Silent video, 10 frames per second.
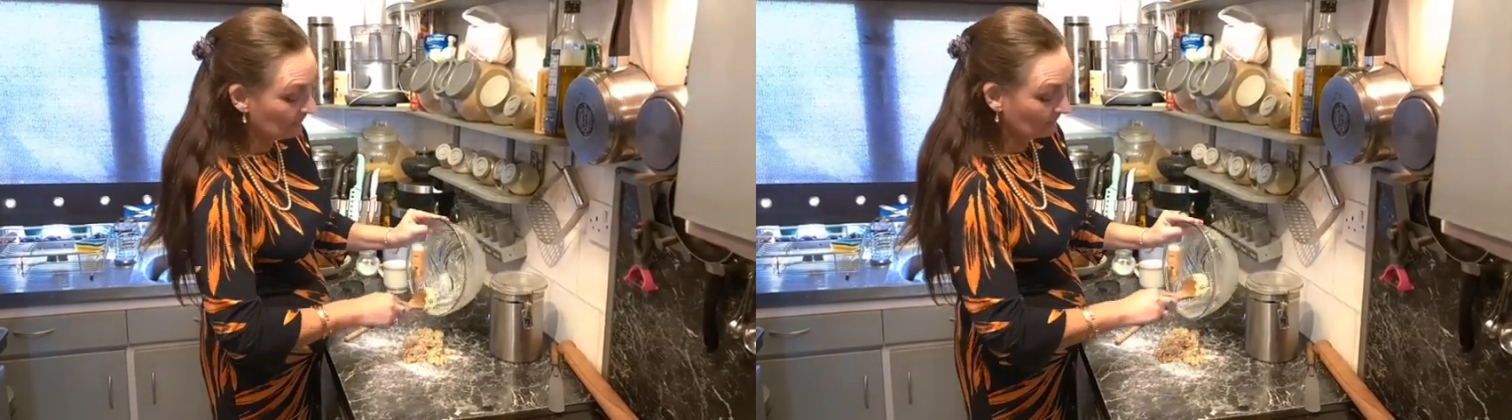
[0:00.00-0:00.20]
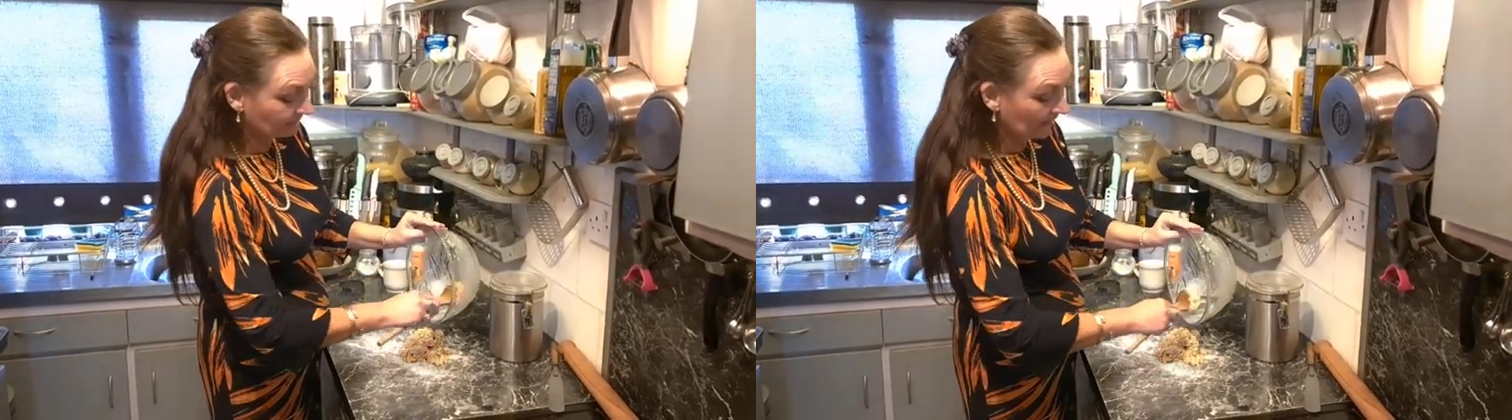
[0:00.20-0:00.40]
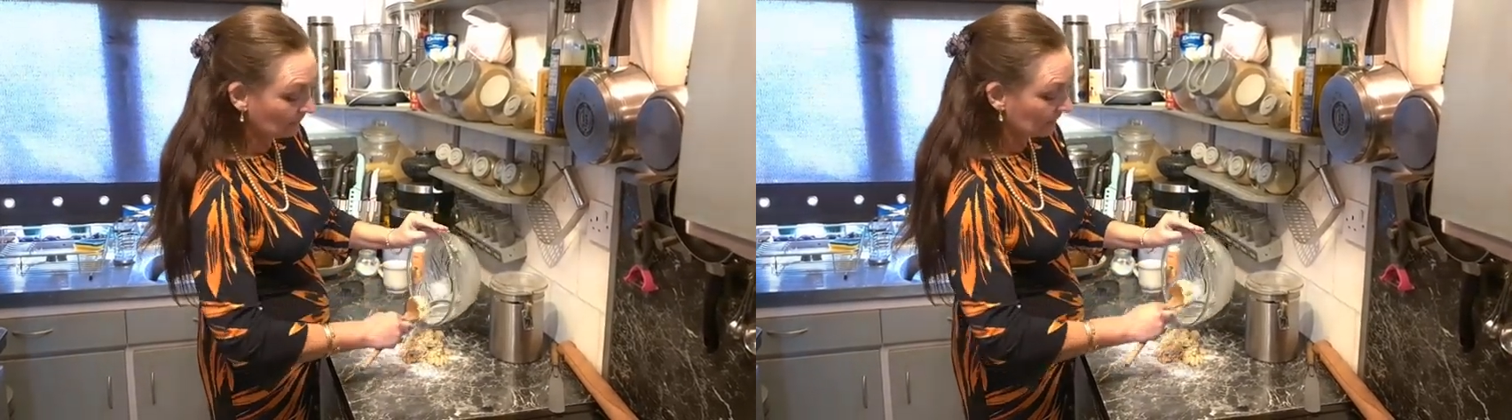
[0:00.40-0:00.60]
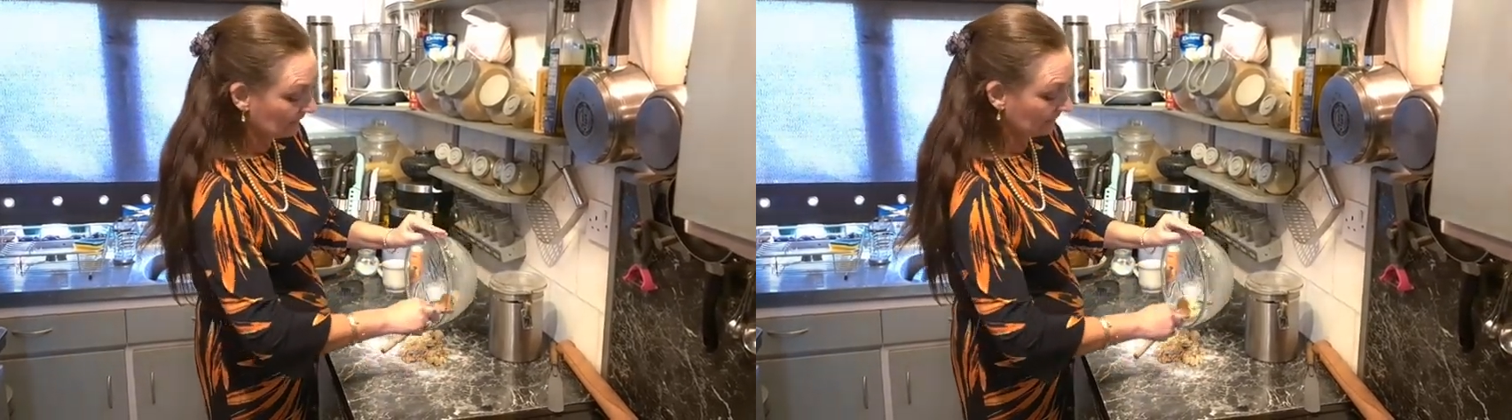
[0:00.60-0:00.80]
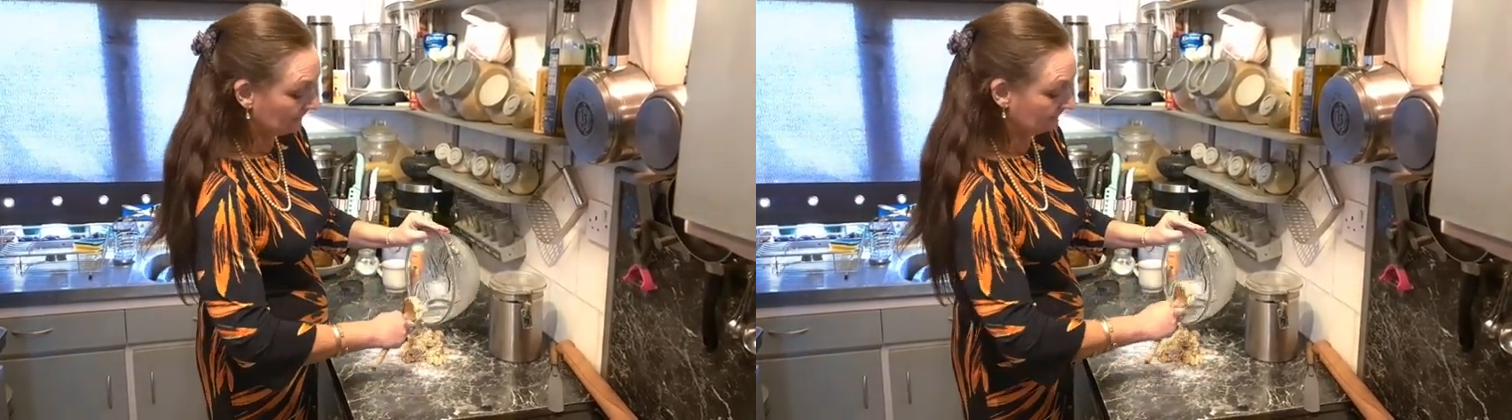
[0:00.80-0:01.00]
bit of flour to
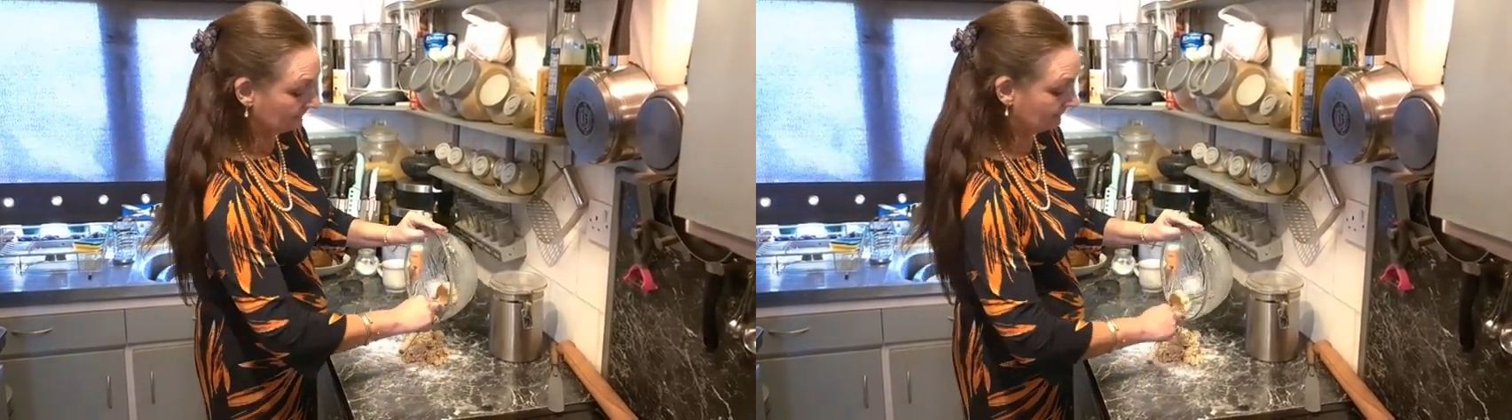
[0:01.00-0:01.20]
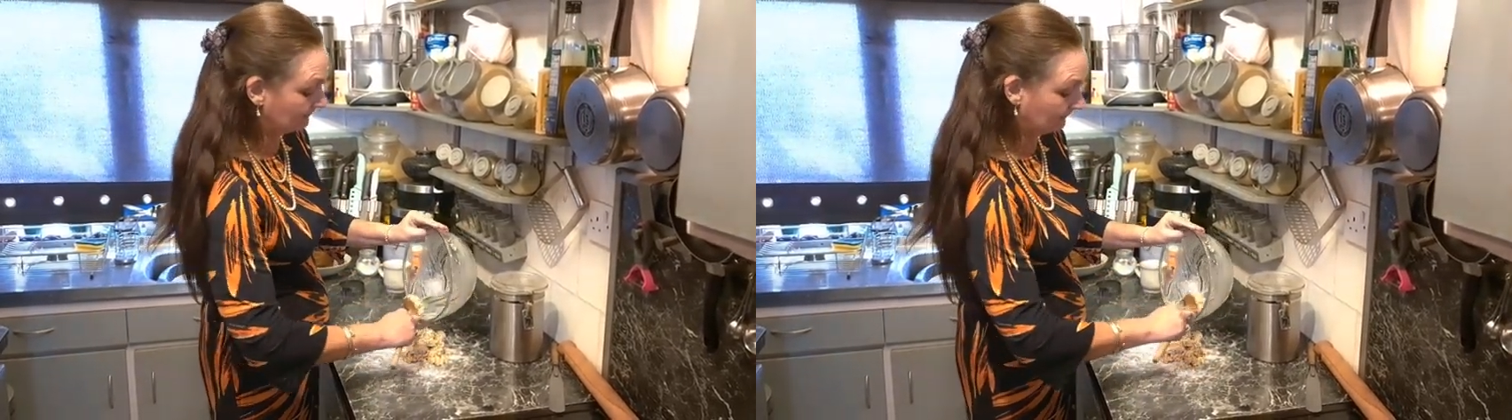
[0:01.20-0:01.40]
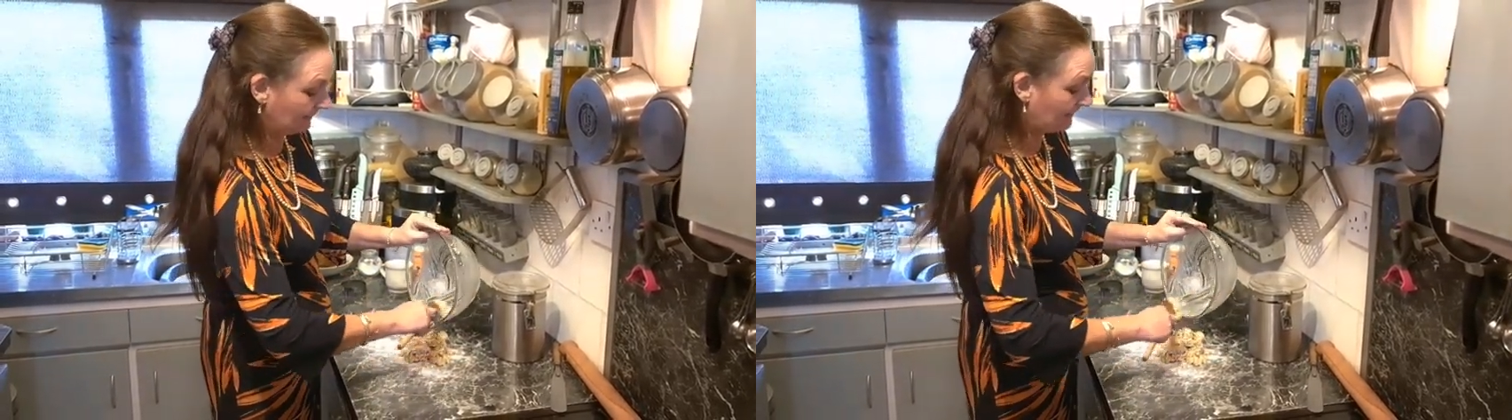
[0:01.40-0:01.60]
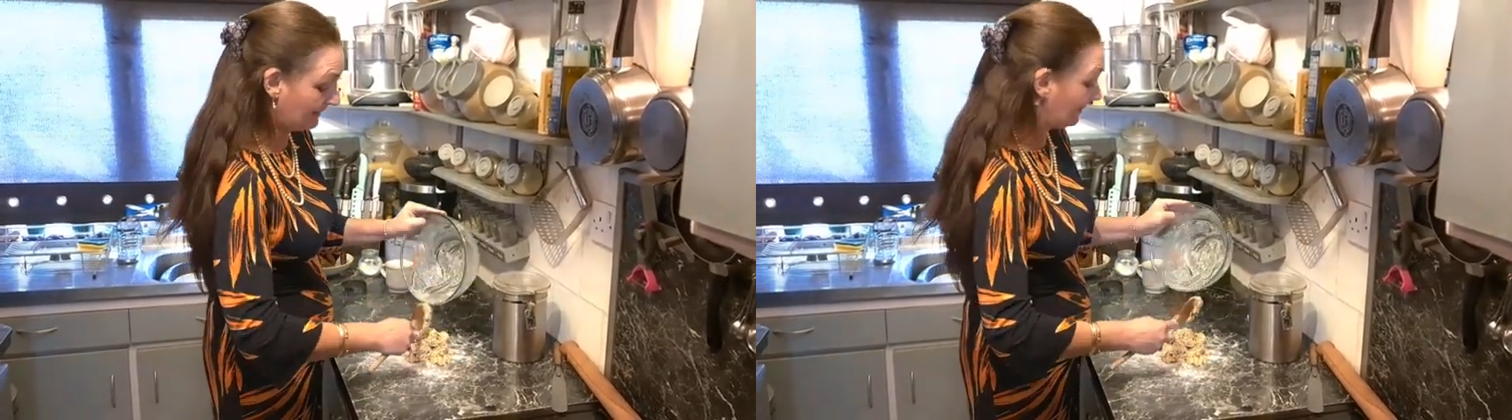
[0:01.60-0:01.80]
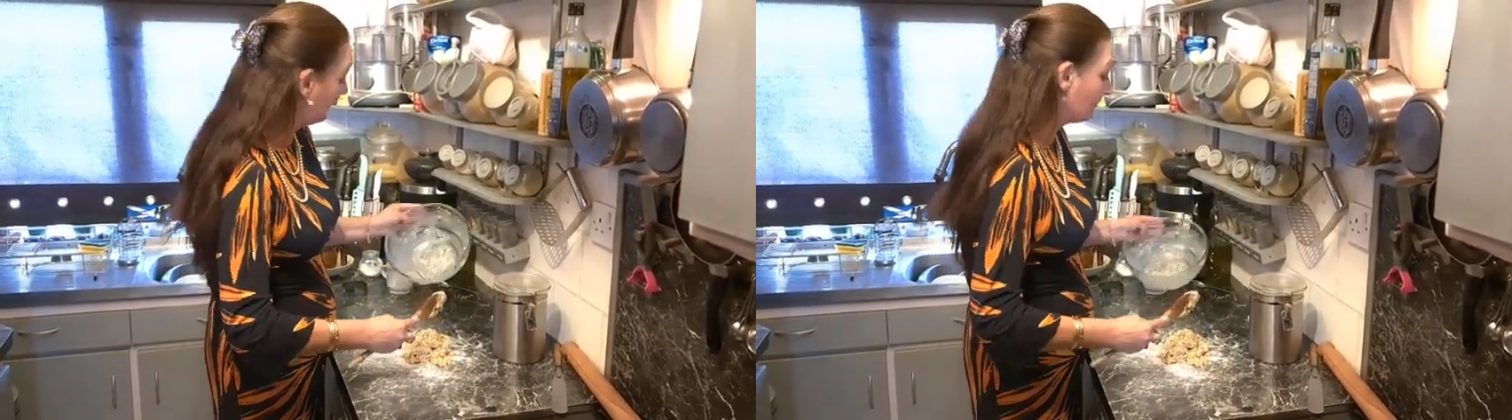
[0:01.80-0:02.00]
it. It's